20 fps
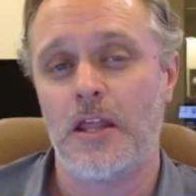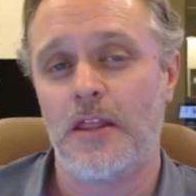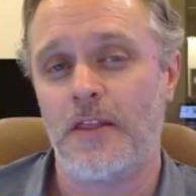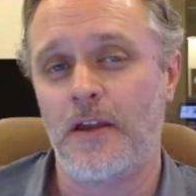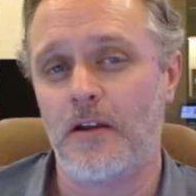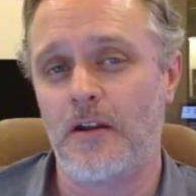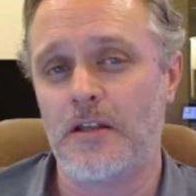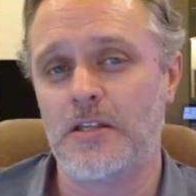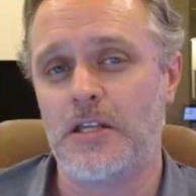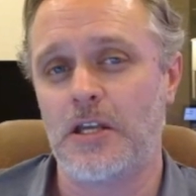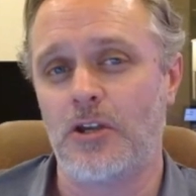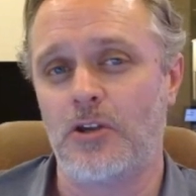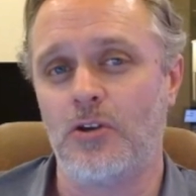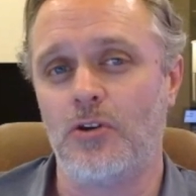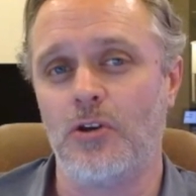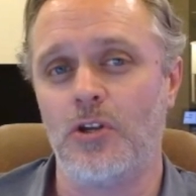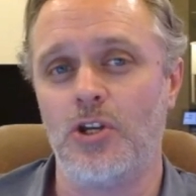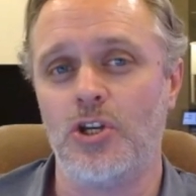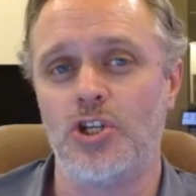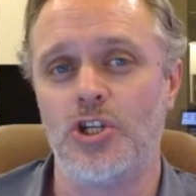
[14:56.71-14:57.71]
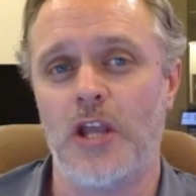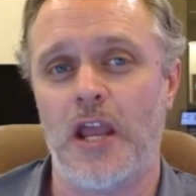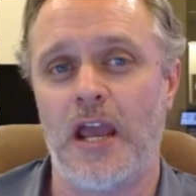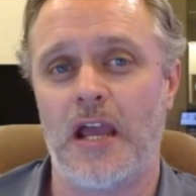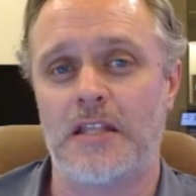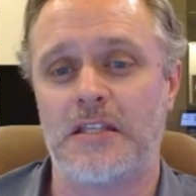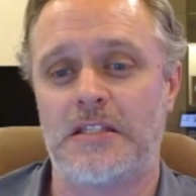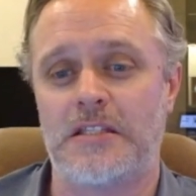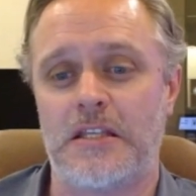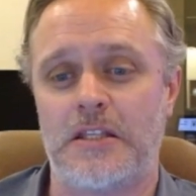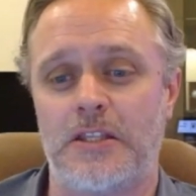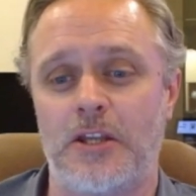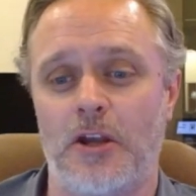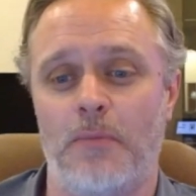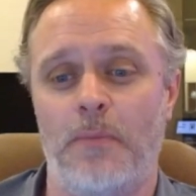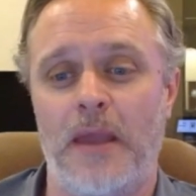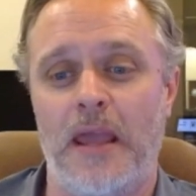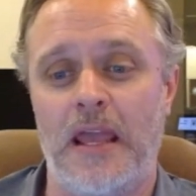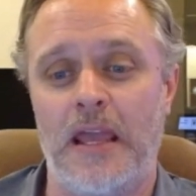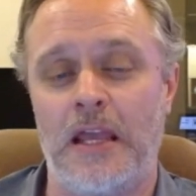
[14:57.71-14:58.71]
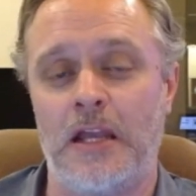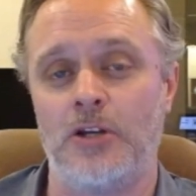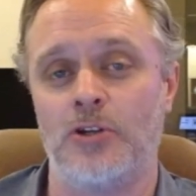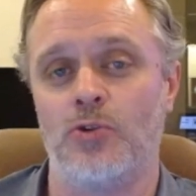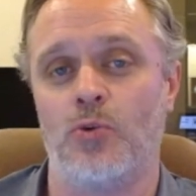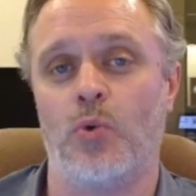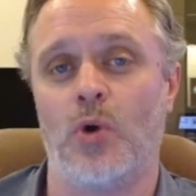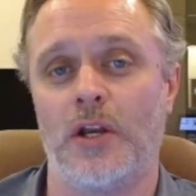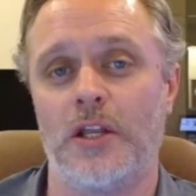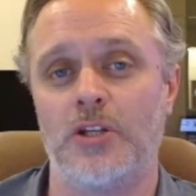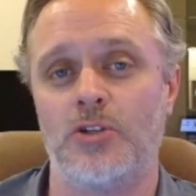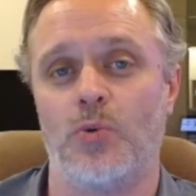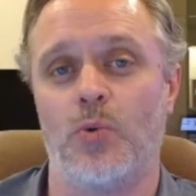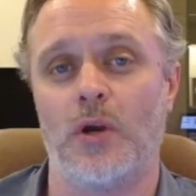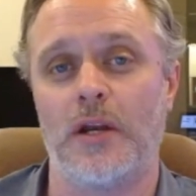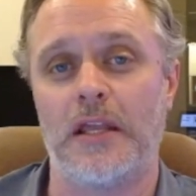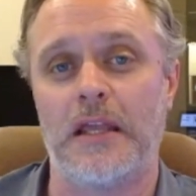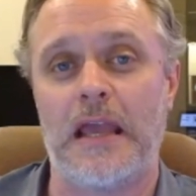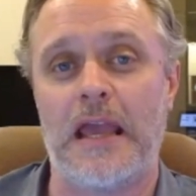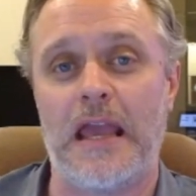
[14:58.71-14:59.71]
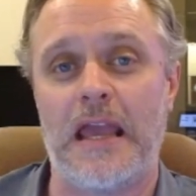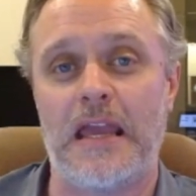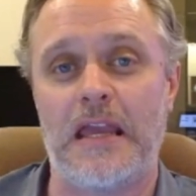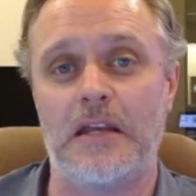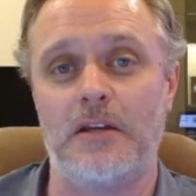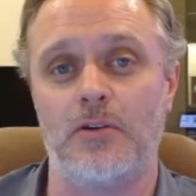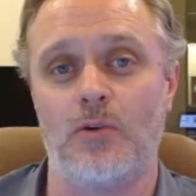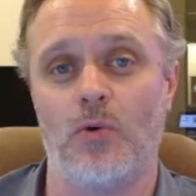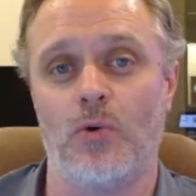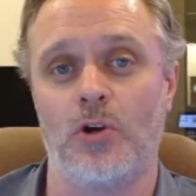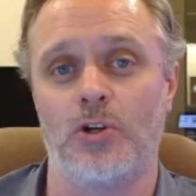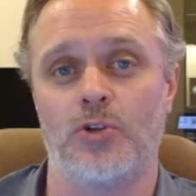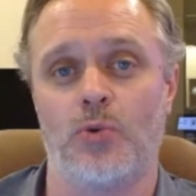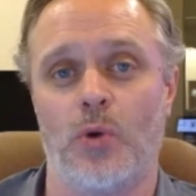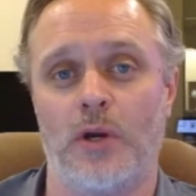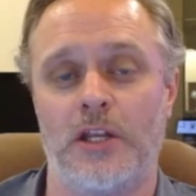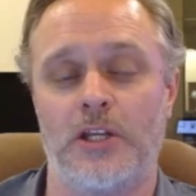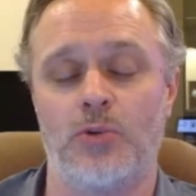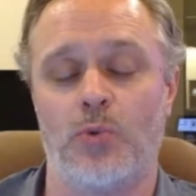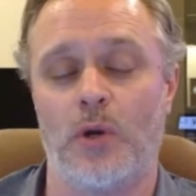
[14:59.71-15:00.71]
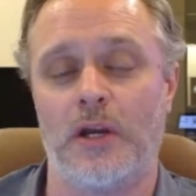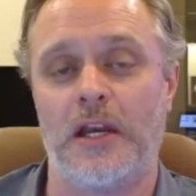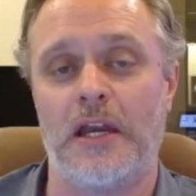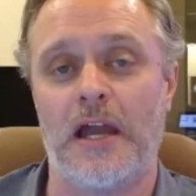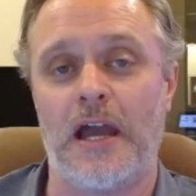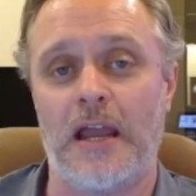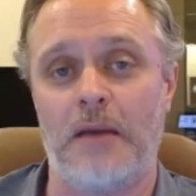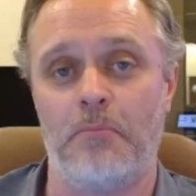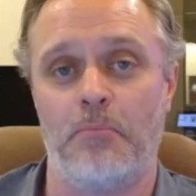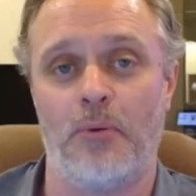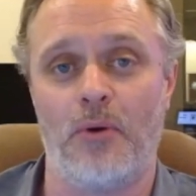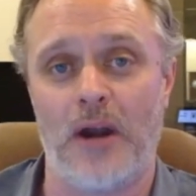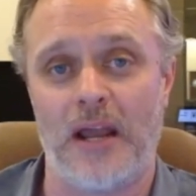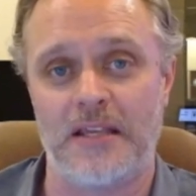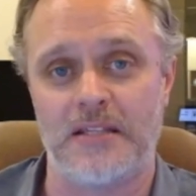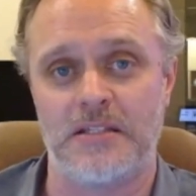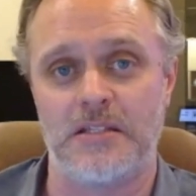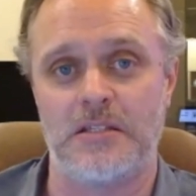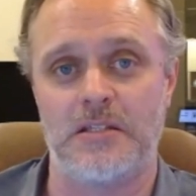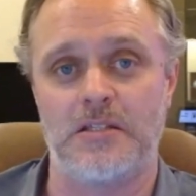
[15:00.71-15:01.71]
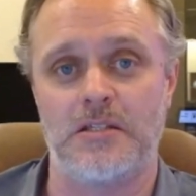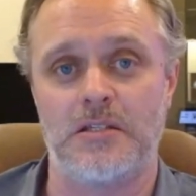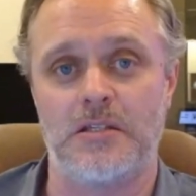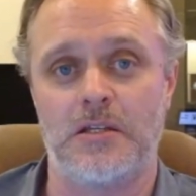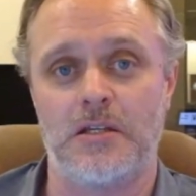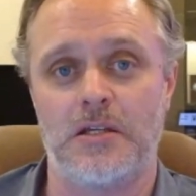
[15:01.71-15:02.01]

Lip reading: there is a good chance that they're paying 2028 or 2029 prices.